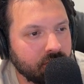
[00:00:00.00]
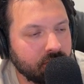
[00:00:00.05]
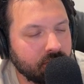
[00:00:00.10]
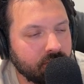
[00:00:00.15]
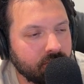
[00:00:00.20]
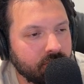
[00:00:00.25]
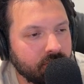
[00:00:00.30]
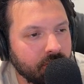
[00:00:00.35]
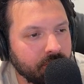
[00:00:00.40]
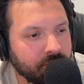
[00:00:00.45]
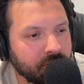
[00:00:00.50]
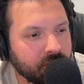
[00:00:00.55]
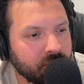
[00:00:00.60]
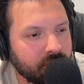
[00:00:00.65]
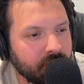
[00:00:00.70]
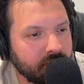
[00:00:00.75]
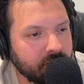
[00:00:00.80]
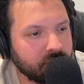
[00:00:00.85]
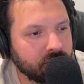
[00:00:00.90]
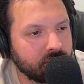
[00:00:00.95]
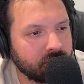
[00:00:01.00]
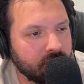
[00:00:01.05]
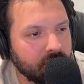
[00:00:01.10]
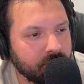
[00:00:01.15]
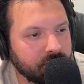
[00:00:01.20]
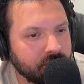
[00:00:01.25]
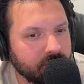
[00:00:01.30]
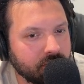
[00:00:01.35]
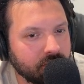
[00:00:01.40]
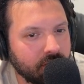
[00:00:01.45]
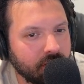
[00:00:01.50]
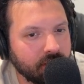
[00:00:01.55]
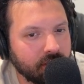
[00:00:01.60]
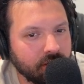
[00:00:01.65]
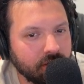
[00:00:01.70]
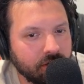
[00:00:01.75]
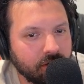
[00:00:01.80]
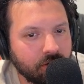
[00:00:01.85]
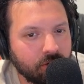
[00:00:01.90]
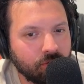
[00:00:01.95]
From the transcript, I can
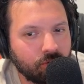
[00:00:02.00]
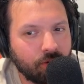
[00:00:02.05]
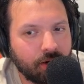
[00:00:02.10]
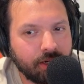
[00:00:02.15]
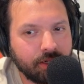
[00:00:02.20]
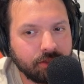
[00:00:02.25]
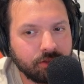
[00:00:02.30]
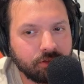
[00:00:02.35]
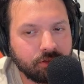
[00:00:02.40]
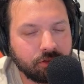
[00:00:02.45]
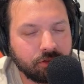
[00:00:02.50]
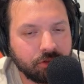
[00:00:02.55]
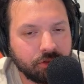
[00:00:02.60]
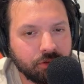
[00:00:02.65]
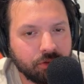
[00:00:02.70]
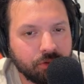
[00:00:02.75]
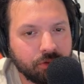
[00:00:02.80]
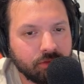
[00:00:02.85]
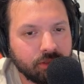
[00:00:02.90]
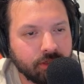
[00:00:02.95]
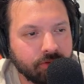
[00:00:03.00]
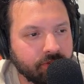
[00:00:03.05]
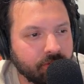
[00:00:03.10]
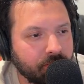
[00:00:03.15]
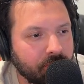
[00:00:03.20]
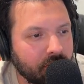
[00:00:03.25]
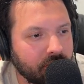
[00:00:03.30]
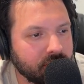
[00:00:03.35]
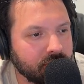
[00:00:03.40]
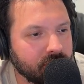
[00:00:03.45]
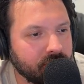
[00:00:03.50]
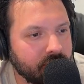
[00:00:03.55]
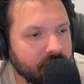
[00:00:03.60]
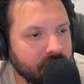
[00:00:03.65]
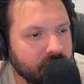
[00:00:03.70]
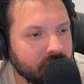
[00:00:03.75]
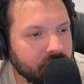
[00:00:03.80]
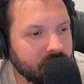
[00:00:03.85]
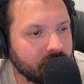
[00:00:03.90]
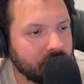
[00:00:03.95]
go right to different parts of the video
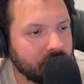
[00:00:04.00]
and see what's